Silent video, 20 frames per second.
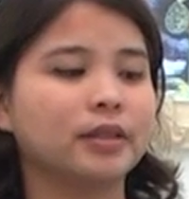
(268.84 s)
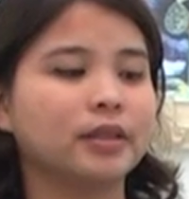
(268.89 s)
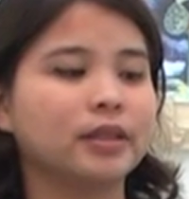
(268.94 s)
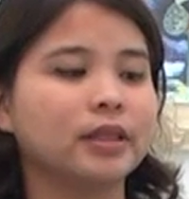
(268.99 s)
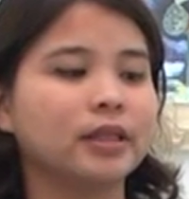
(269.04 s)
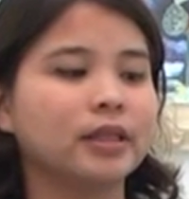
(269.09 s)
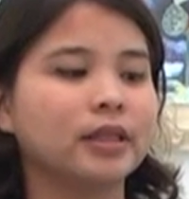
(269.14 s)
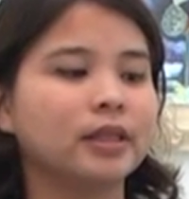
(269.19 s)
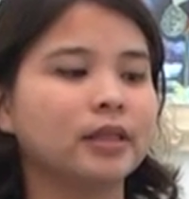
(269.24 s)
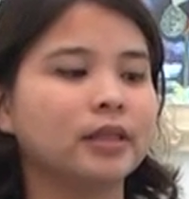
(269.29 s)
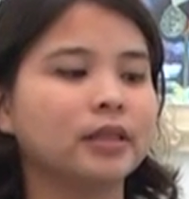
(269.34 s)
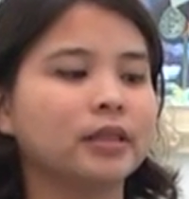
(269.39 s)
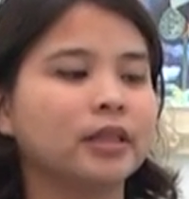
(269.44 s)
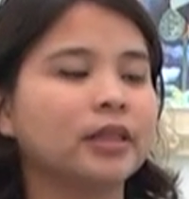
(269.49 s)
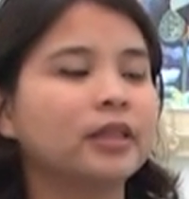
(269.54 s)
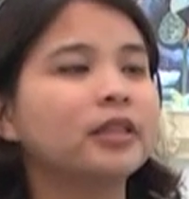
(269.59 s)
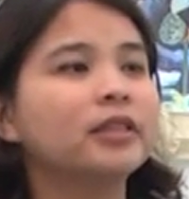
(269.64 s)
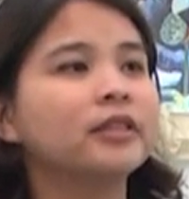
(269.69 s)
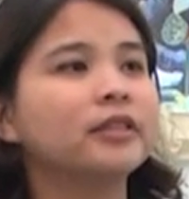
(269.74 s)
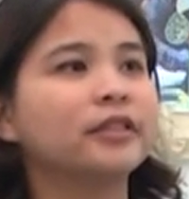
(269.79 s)
She
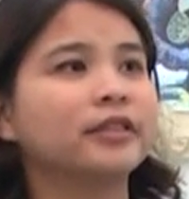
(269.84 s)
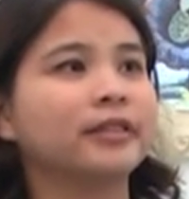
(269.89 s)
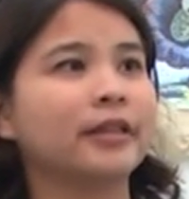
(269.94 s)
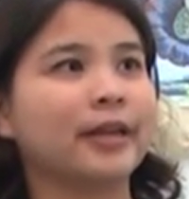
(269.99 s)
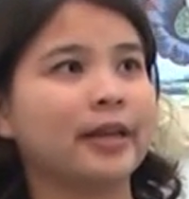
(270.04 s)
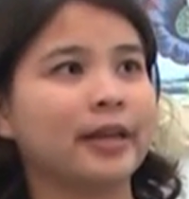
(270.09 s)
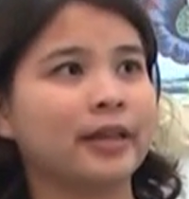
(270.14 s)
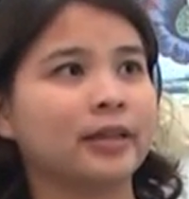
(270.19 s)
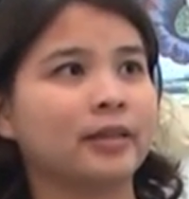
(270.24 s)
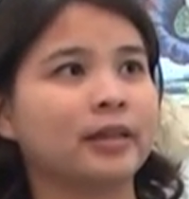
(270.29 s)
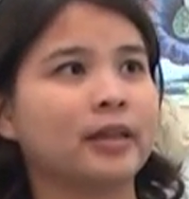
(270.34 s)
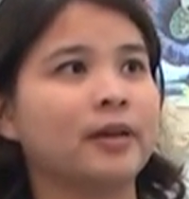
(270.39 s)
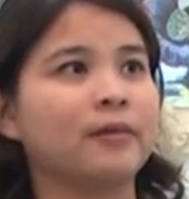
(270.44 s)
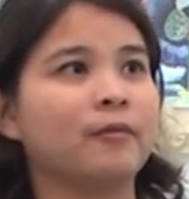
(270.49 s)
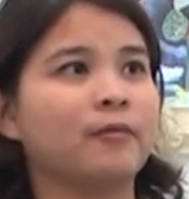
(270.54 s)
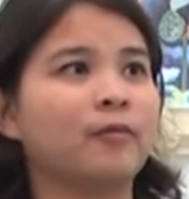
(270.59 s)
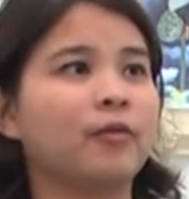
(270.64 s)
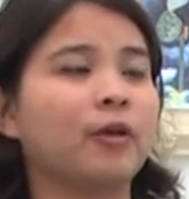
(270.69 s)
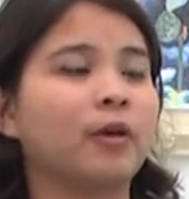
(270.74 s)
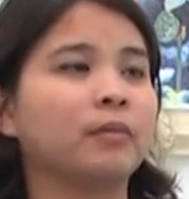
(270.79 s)
didn't select
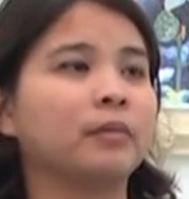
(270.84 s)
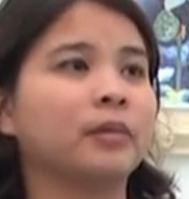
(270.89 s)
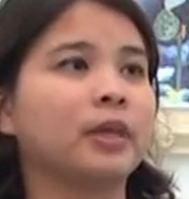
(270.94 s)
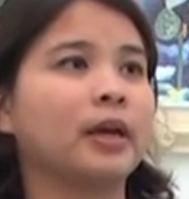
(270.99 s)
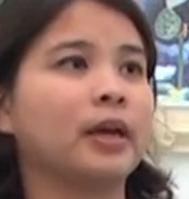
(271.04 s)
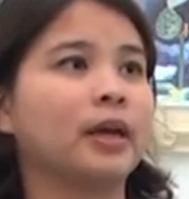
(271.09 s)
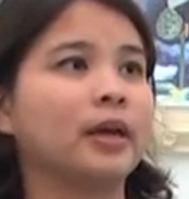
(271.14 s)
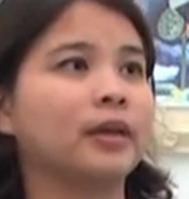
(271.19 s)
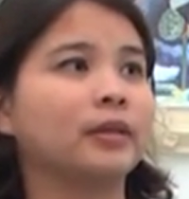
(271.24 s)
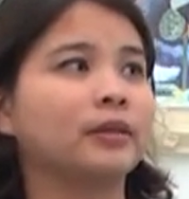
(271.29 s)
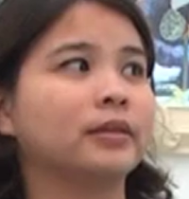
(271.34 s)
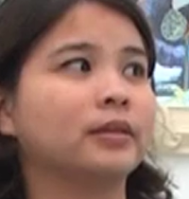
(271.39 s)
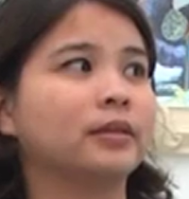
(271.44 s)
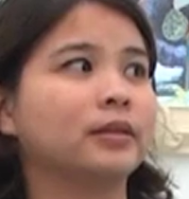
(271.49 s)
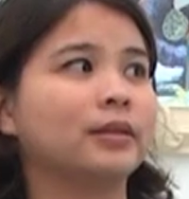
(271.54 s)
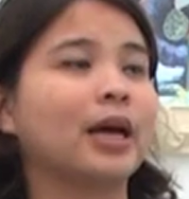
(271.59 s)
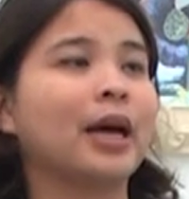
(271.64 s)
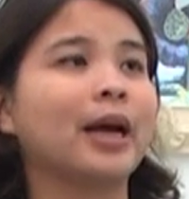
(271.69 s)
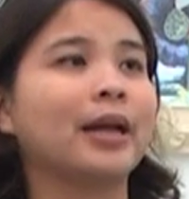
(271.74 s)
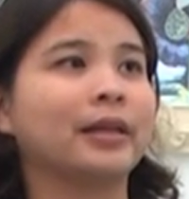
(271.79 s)
them from their
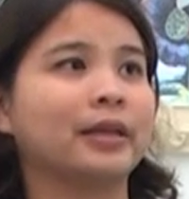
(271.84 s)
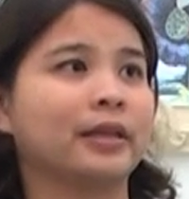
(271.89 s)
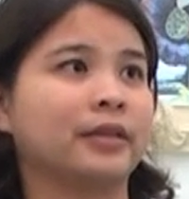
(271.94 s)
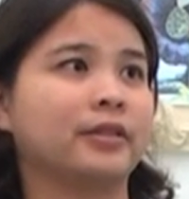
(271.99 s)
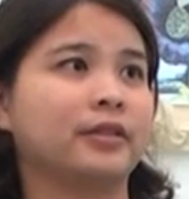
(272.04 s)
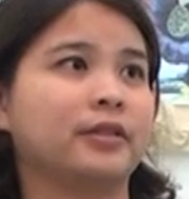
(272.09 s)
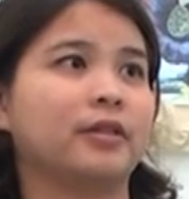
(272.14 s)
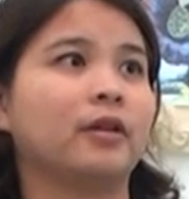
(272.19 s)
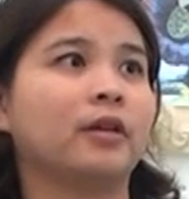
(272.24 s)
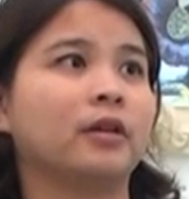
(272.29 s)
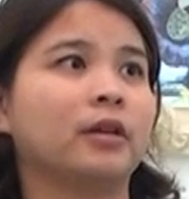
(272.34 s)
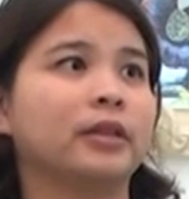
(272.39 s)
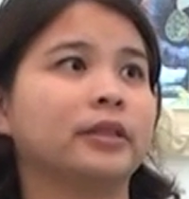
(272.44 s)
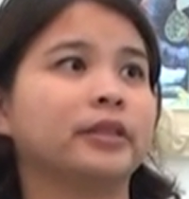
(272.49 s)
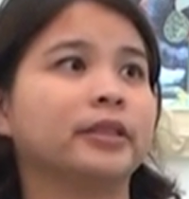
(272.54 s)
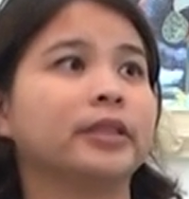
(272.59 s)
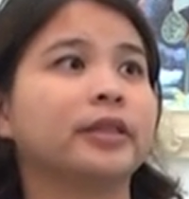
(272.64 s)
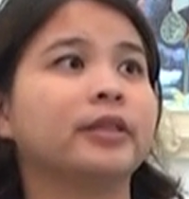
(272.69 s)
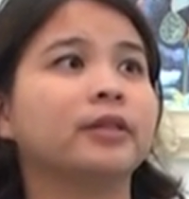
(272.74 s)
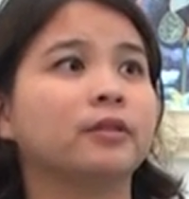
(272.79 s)
talent or
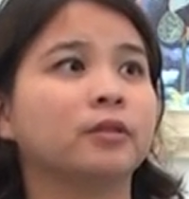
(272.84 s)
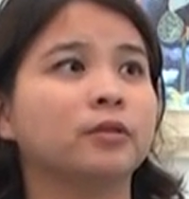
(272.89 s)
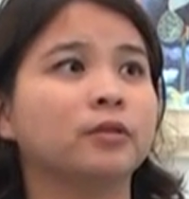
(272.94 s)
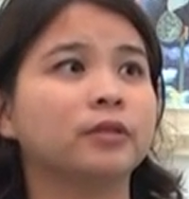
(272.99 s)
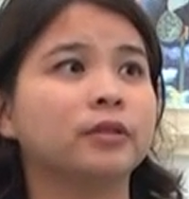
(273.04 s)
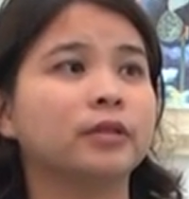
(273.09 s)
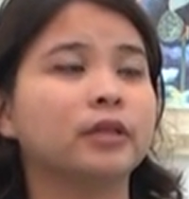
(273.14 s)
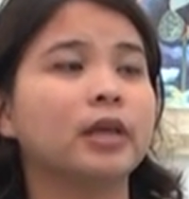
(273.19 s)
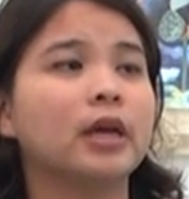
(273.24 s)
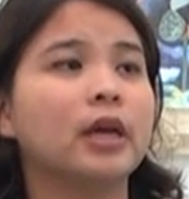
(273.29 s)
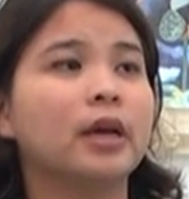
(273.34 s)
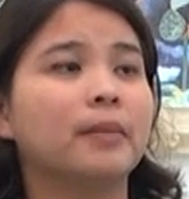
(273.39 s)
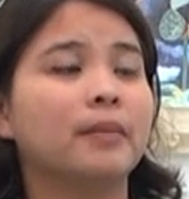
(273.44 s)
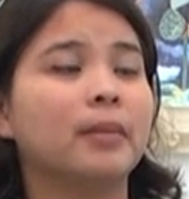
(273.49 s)
the skills,